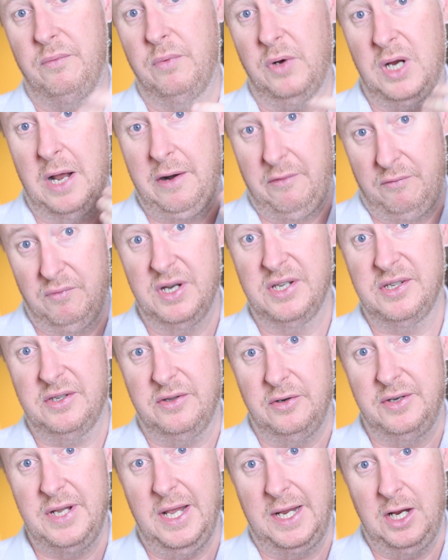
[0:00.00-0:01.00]
kind of risk
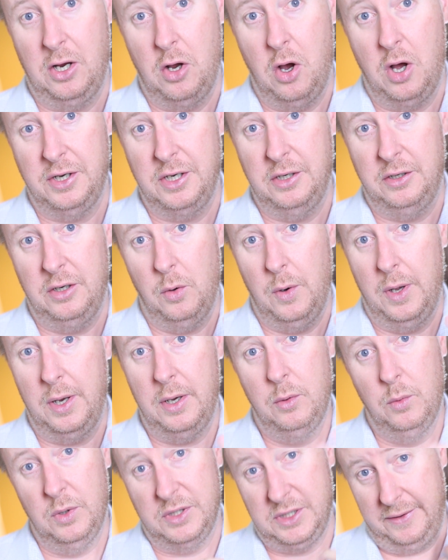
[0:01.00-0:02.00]
they're taking on to do
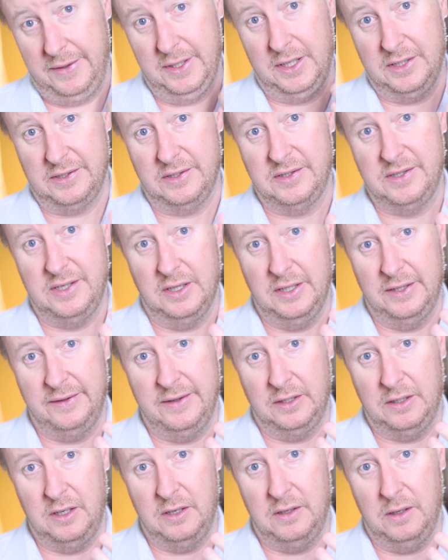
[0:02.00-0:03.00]
it, which I think is a silly
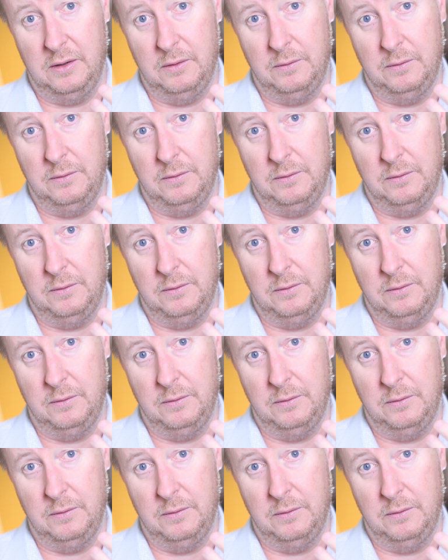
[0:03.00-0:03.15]
thing to do.